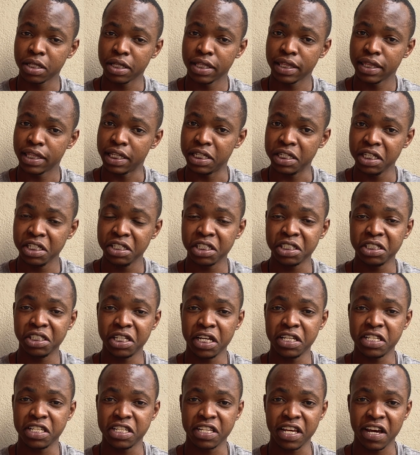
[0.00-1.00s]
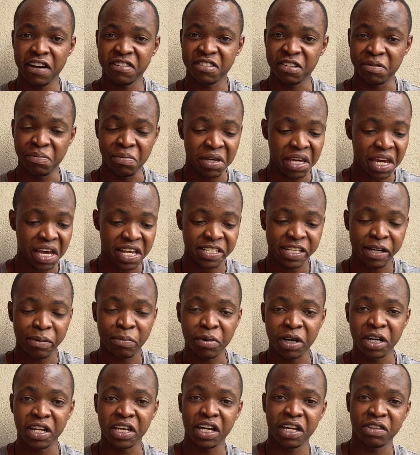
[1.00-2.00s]
the teacher chases after me as I'm
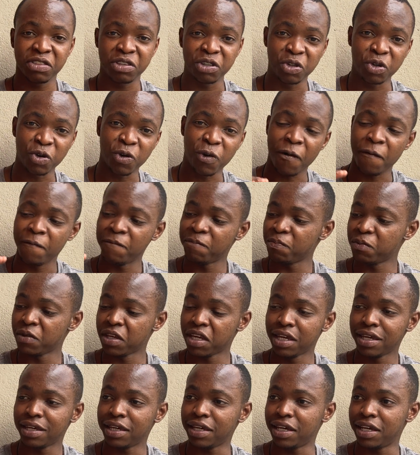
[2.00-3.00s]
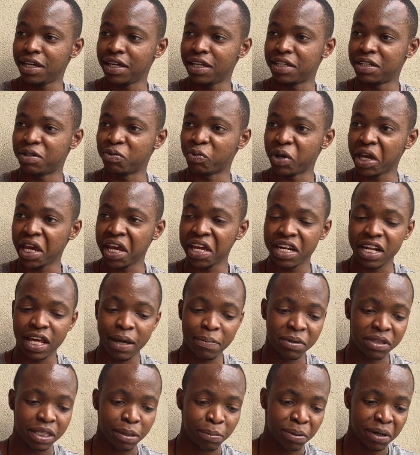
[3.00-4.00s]
running out the door, and we end up
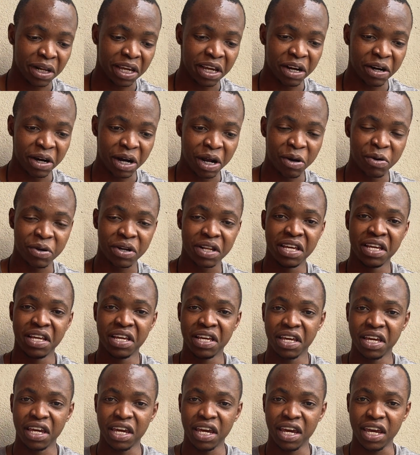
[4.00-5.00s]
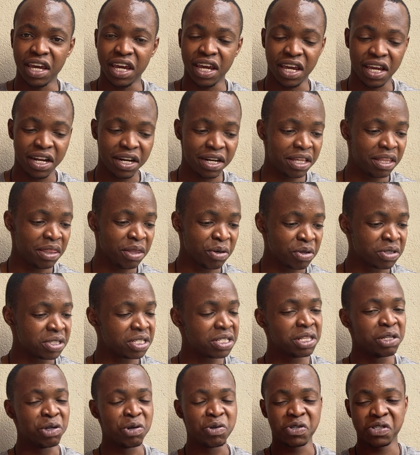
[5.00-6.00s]
at the playground. And there was this
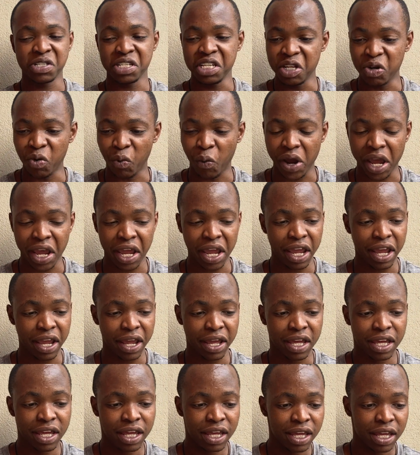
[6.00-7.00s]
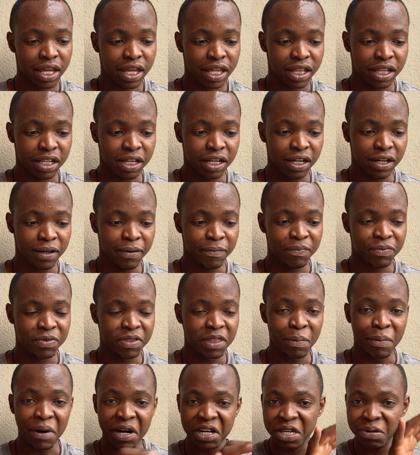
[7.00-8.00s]
little scene where the
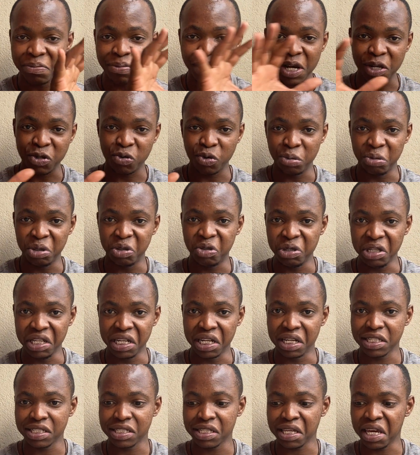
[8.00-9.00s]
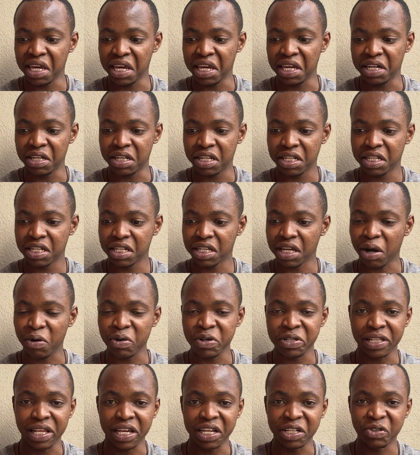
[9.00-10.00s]
monkey bars were between us, and I was
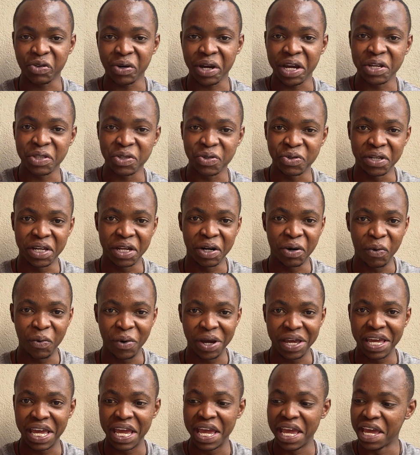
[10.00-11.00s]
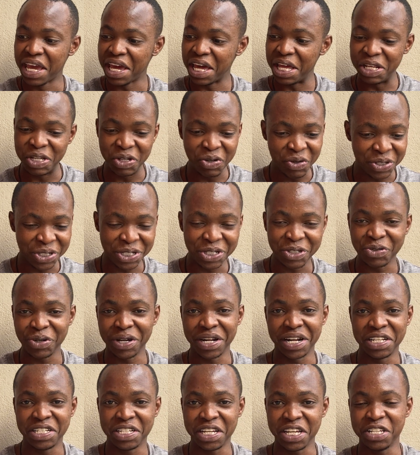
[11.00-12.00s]
like trying to get away, and she was just trying
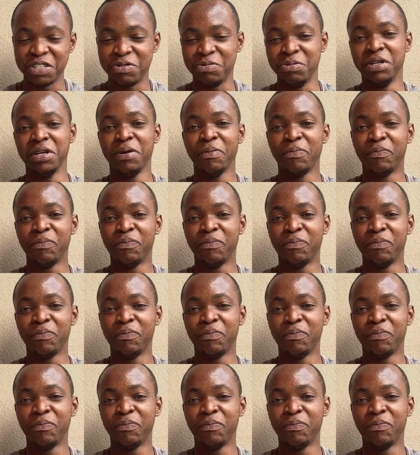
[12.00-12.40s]
to chase me,